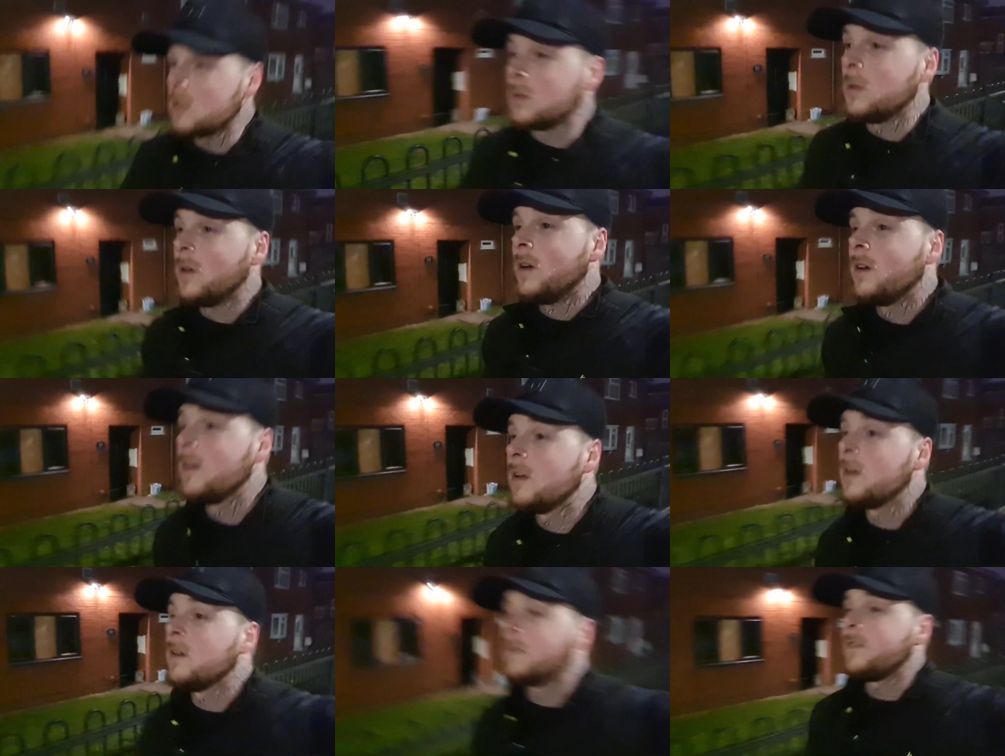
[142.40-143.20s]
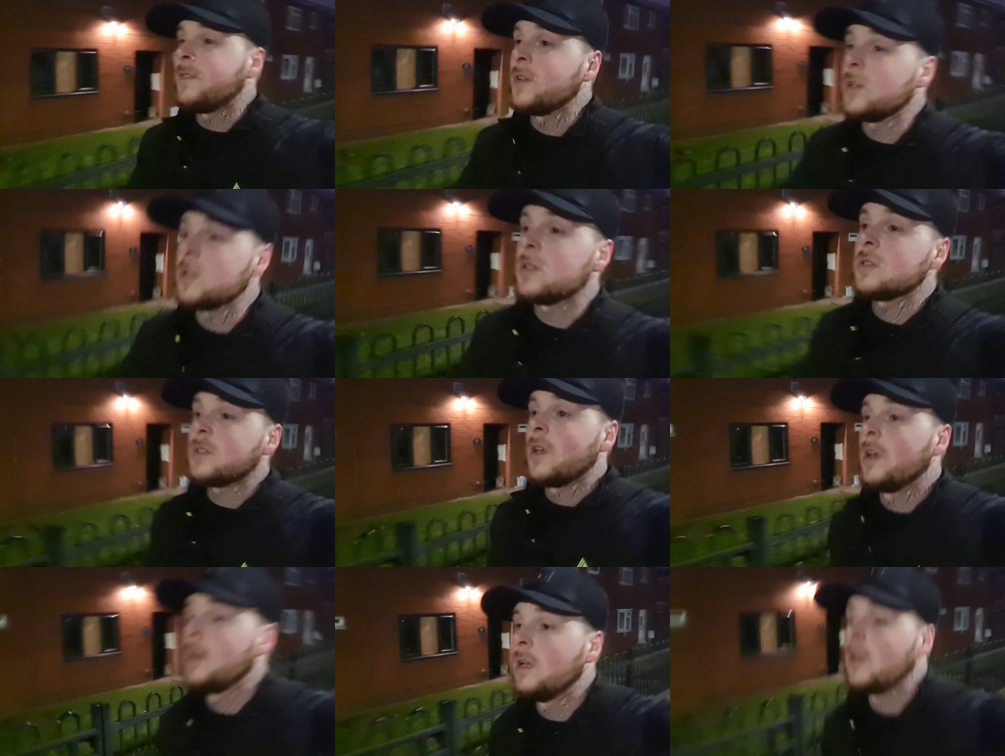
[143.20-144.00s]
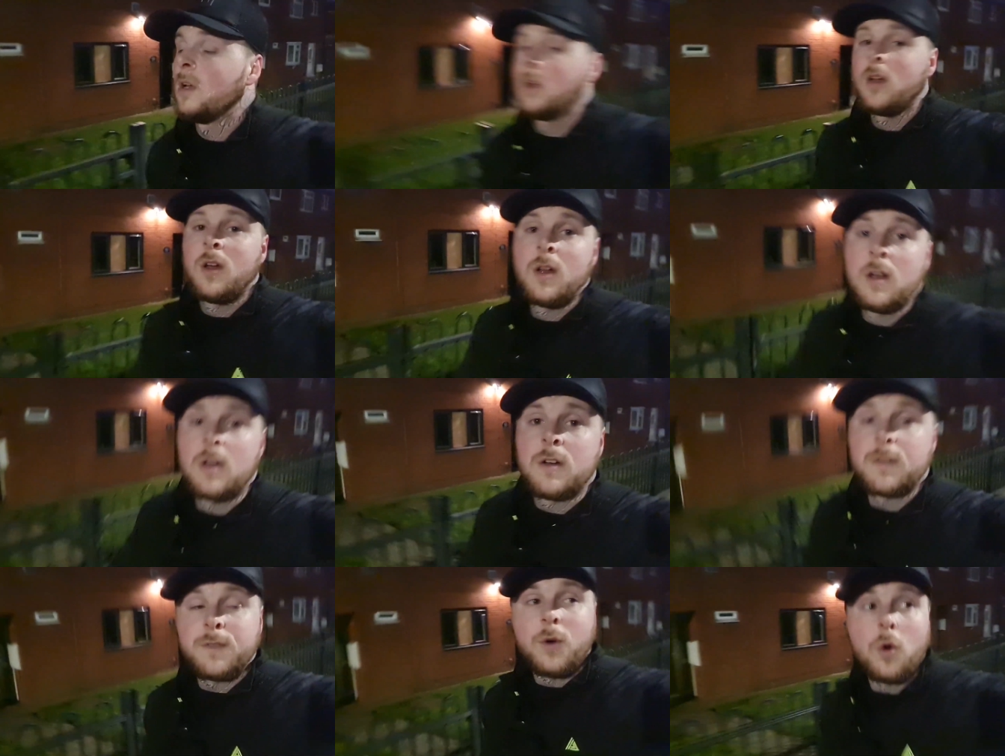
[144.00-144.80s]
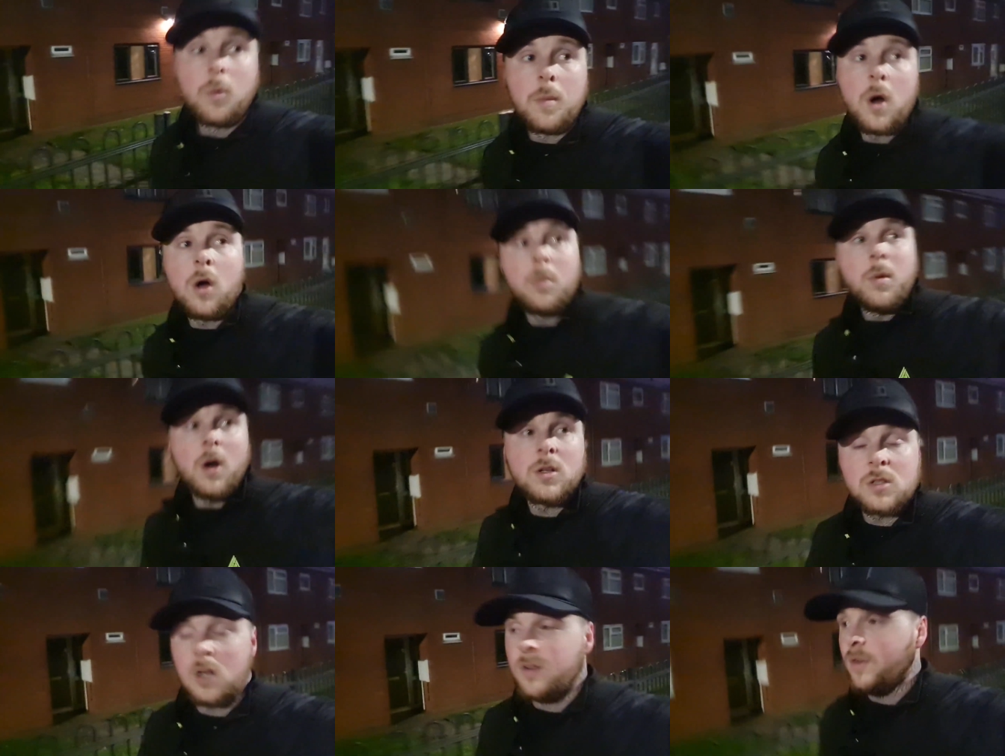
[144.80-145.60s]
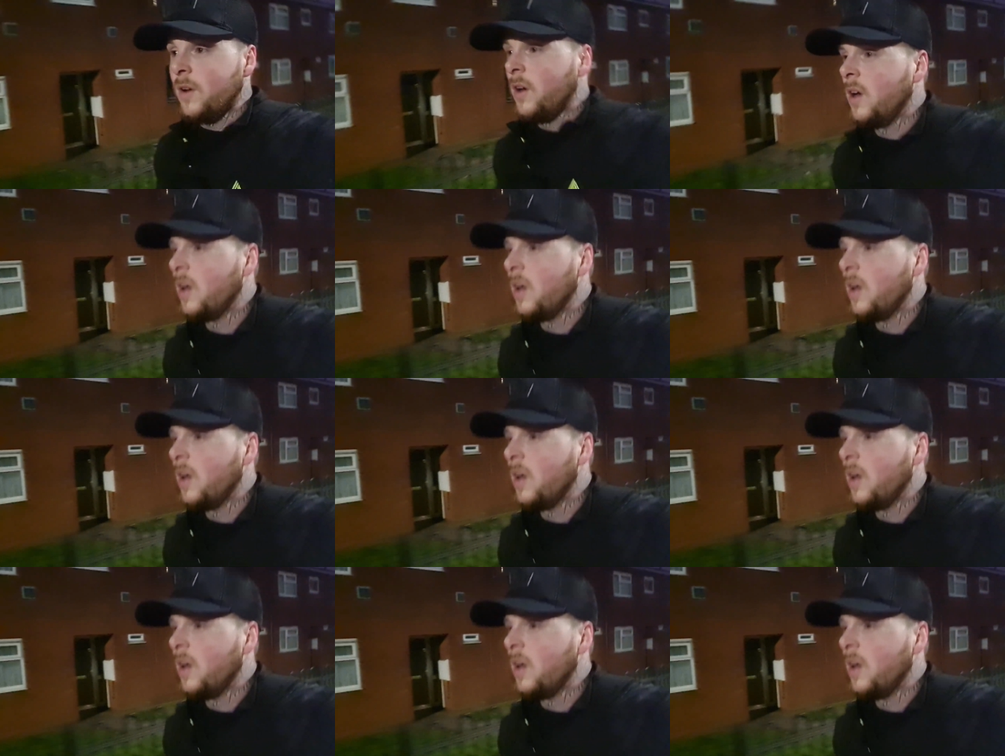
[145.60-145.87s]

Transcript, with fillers: so first four mile box off.